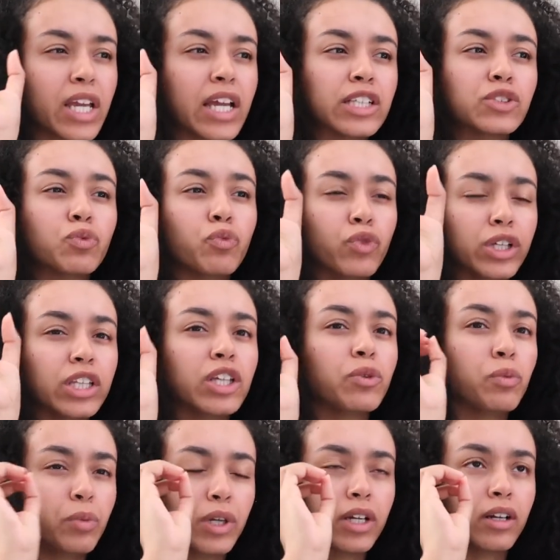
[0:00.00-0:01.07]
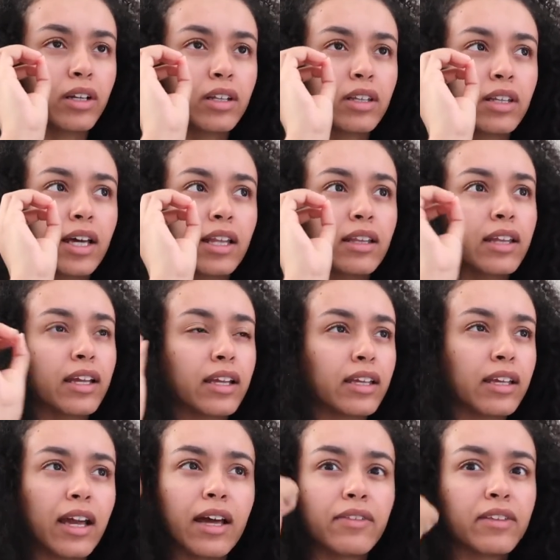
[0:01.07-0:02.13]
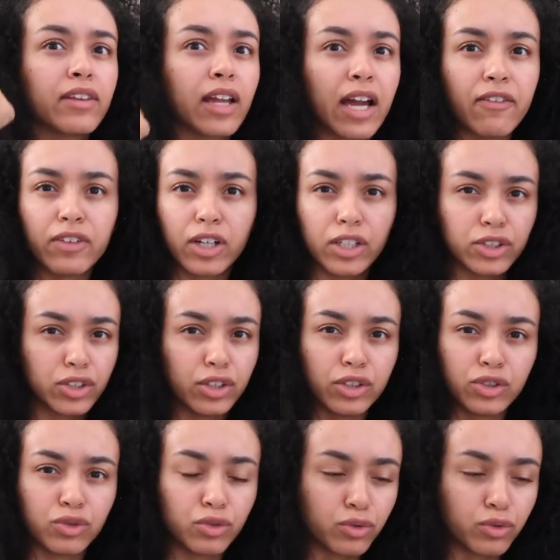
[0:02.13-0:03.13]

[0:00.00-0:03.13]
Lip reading: it's really weird that like, yeah, but they haven't gone to the